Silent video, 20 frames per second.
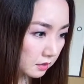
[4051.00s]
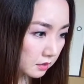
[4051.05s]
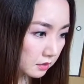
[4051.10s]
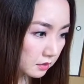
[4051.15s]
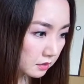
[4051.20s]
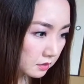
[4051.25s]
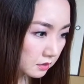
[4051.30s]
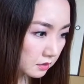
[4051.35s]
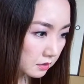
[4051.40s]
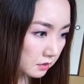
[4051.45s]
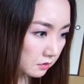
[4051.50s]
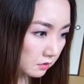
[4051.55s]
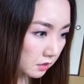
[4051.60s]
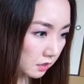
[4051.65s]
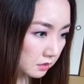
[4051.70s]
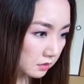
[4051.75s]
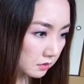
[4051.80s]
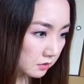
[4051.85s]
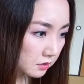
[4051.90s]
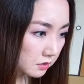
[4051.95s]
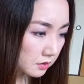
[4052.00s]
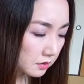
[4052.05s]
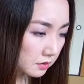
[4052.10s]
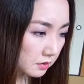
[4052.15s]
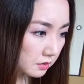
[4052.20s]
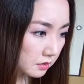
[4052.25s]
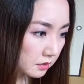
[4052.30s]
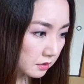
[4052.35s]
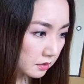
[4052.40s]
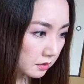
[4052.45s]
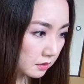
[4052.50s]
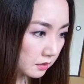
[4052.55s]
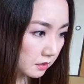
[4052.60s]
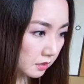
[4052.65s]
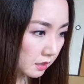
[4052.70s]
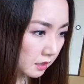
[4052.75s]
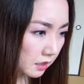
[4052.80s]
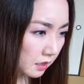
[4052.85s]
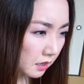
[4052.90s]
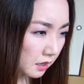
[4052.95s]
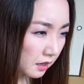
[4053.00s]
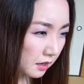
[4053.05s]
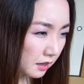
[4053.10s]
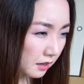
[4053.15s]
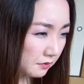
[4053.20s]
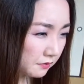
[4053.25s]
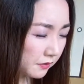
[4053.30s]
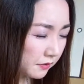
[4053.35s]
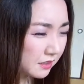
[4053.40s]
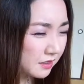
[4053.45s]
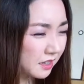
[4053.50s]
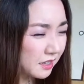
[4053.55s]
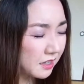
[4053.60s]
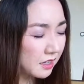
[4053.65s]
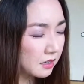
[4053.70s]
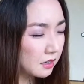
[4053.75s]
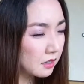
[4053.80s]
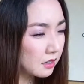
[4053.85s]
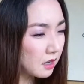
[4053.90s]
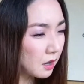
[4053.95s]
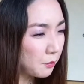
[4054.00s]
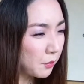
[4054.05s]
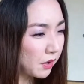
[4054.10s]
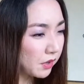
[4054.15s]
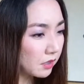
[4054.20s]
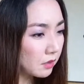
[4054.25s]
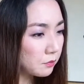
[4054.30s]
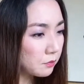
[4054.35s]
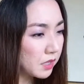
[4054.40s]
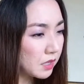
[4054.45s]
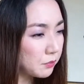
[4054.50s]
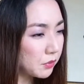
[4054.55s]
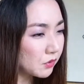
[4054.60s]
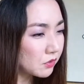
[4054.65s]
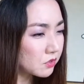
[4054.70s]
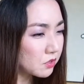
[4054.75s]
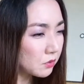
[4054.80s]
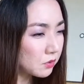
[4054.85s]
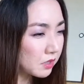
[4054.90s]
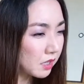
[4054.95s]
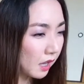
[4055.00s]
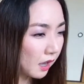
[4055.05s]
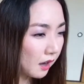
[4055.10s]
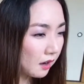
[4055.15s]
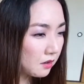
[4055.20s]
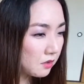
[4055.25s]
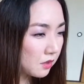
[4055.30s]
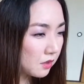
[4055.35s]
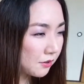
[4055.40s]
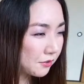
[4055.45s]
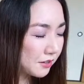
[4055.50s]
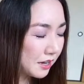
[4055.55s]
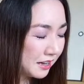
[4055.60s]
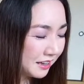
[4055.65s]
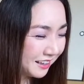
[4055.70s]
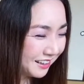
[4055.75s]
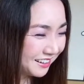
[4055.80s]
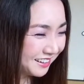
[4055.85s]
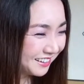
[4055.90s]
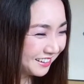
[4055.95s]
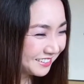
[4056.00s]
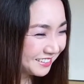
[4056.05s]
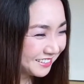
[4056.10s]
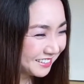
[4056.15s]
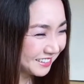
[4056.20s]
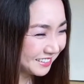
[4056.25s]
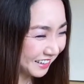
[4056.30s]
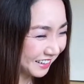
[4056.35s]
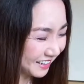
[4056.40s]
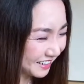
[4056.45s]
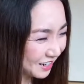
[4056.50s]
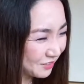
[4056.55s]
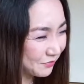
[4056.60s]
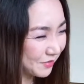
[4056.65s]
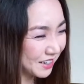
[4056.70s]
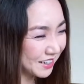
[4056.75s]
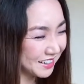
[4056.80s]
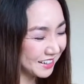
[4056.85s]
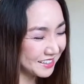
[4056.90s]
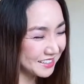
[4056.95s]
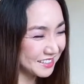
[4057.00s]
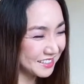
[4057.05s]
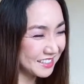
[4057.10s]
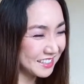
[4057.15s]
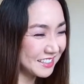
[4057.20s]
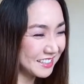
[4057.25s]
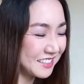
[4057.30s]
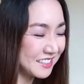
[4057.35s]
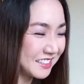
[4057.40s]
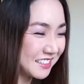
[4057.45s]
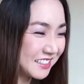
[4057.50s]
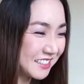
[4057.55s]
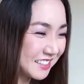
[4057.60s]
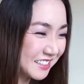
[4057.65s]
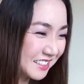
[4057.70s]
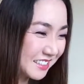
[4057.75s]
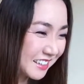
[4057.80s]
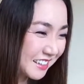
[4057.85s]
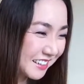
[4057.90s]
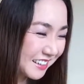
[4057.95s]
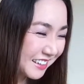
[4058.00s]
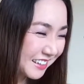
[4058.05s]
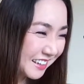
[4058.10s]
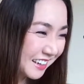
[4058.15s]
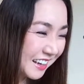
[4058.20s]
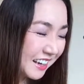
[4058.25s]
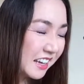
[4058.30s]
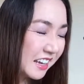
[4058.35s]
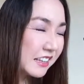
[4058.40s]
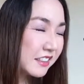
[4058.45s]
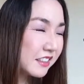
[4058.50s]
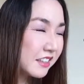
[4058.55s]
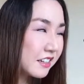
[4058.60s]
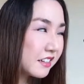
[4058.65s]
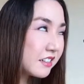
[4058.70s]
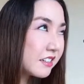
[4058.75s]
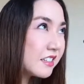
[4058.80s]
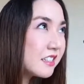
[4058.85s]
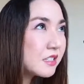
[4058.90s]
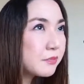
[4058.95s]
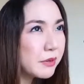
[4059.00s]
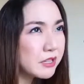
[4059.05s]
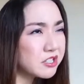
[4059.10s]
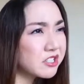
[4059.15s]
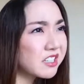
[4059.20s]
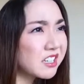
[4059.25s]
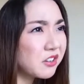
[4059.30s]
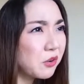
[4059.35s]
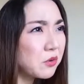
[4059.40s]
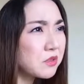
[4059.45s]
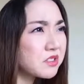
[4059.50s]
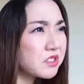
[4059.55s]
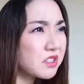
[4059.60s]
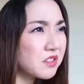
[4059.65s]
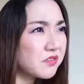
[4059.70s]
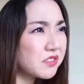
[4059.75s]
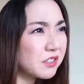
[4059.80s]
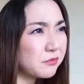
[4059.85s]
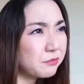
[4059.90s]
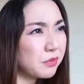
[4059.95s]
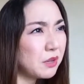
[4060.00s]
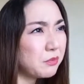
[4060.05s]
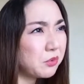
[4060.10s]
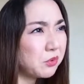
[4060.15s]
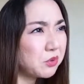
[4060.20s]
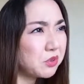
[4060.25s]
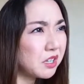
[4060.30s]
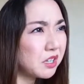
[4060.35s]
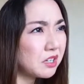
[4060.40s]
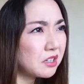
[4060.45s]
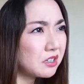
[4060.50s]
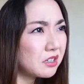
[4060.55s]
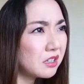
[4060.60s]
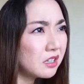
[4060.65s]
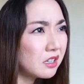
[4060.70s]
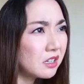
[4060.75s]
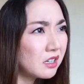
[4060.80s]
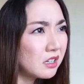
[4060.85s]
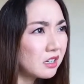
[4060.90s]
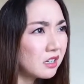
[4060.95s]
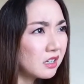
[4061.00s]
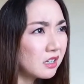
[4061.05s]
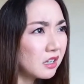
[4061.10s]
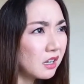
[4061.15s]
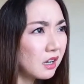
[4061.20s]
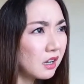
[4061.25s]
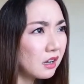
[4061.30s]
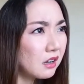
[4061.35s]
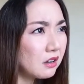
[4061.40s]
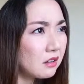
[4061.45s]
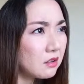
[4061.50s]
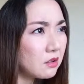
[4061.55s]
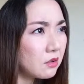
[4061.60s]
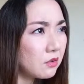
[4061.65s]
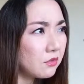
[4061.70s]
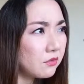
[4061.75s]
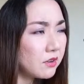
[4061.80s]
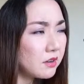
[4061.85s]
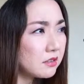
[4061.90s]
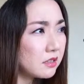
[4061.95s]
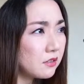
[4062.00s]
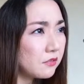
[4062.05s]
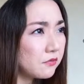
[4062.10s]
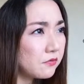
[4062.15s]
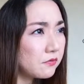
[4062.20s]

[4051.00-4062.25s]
So that's good. I feel like American people don't care though, like American citizens. They're especially conservative people. They're really,